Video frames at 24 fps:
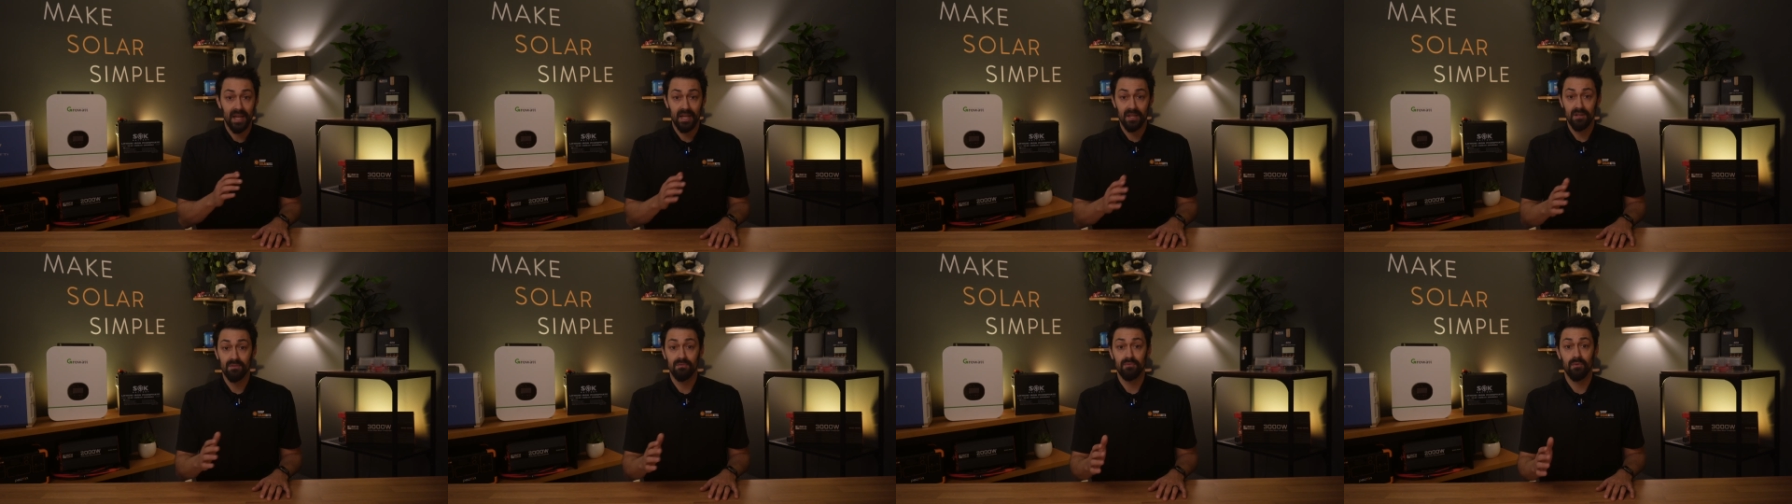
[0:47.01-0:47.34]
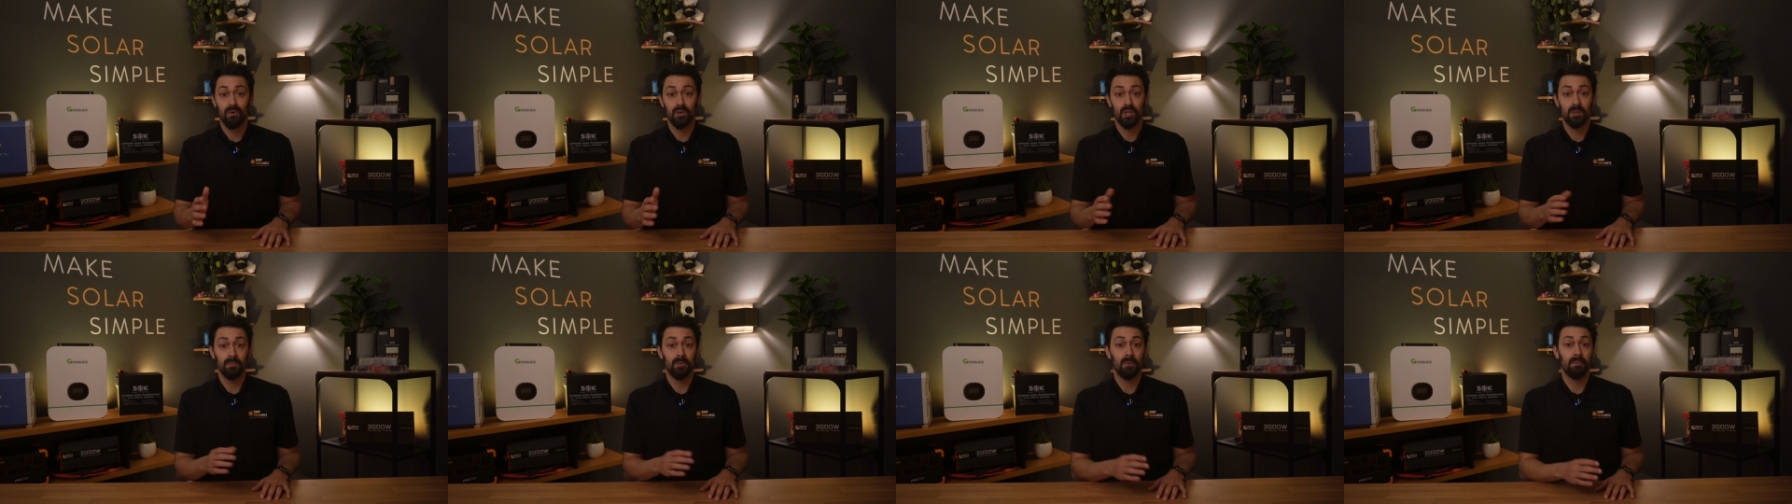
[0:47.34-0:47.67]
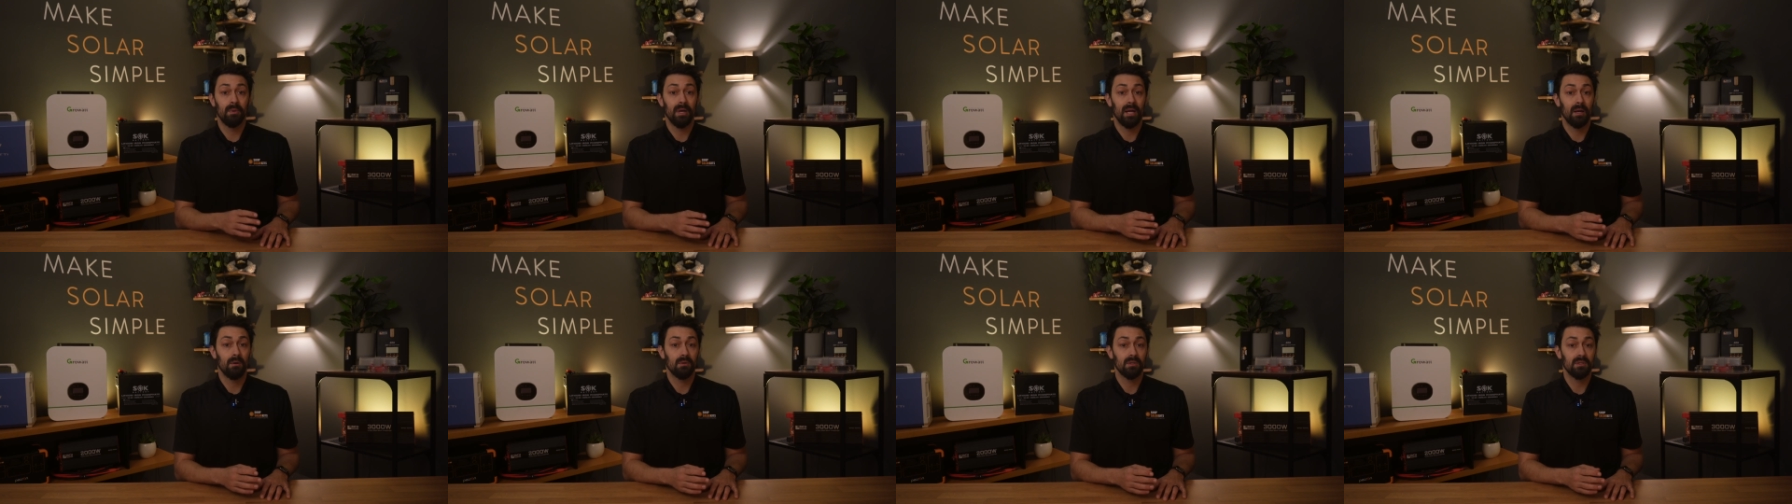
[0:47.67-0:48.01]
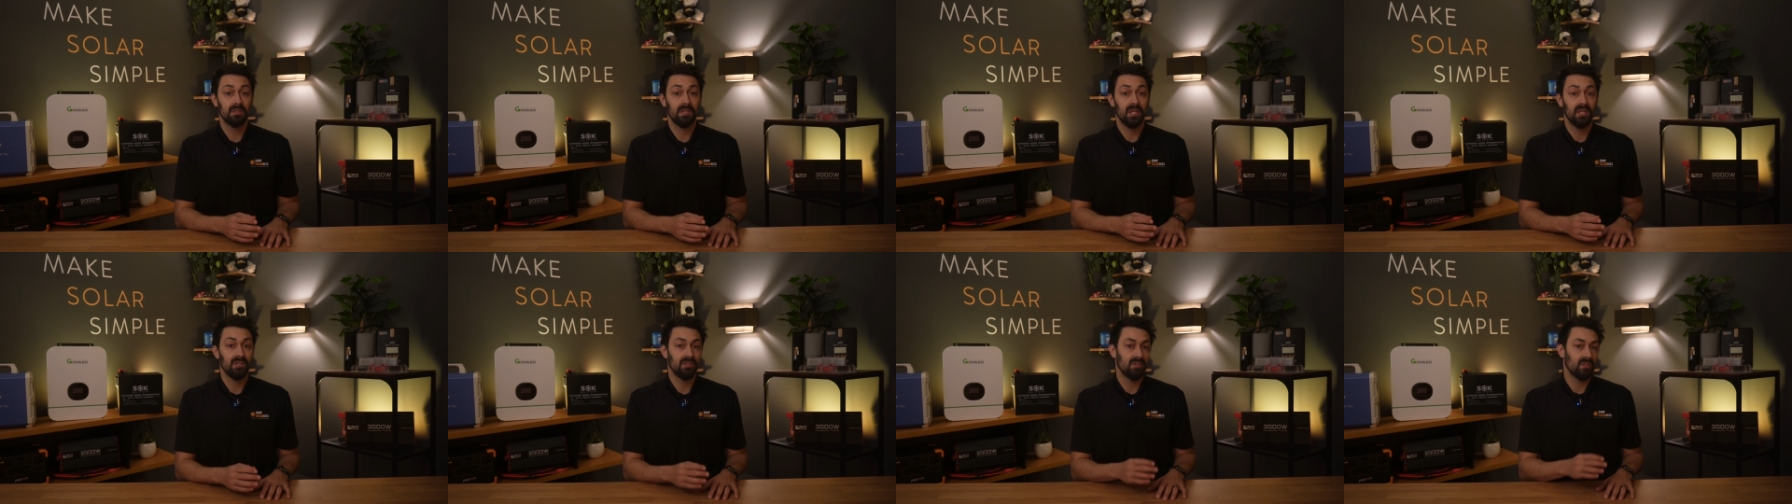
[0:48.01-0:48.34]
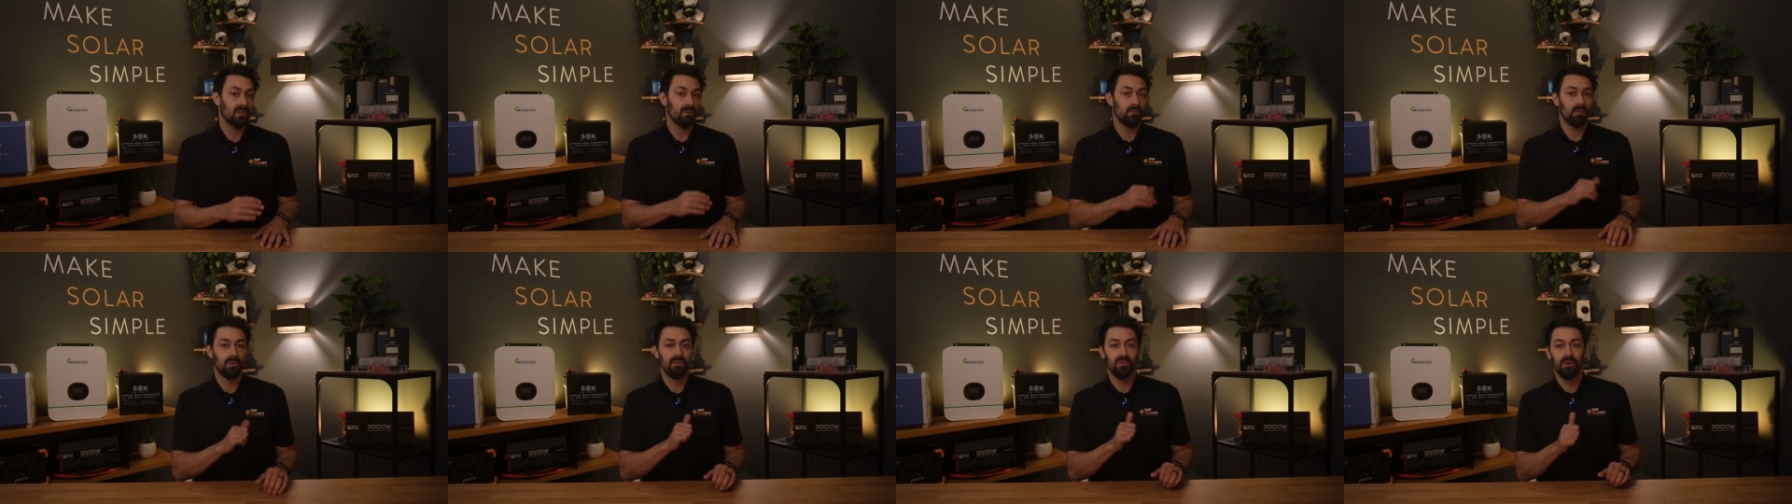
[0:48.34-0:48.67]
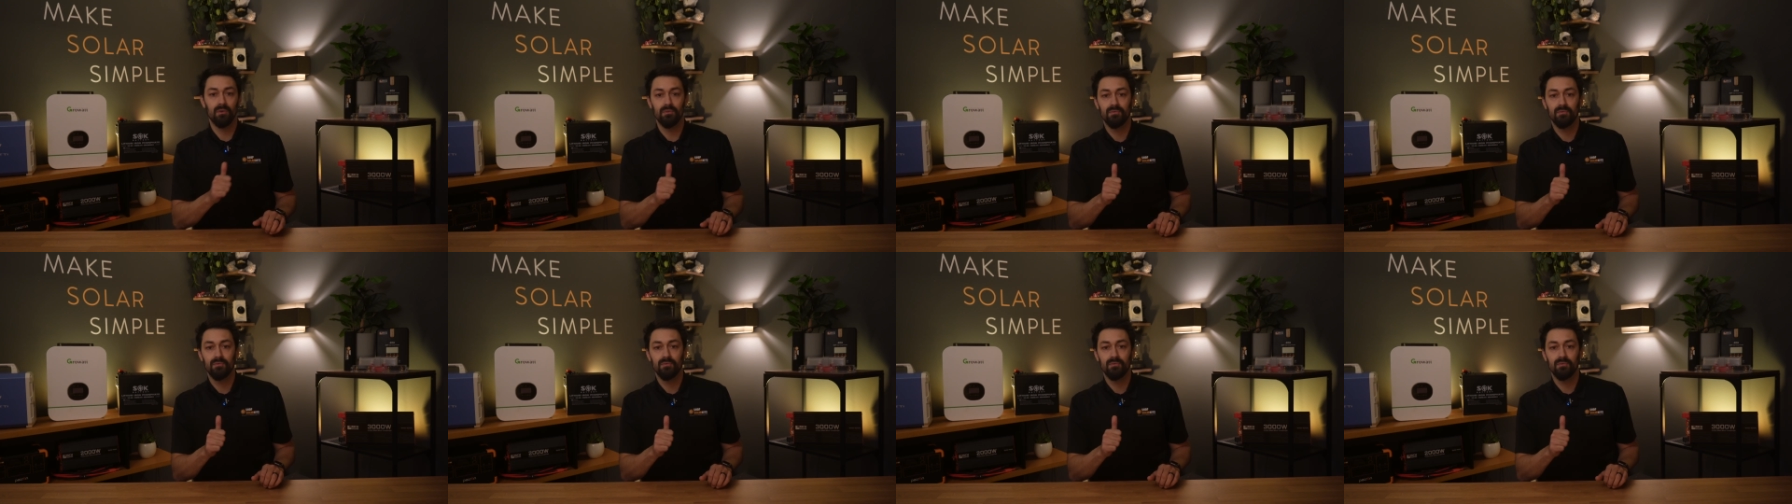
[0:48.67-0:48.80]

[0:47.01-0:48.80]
and affordable power station with no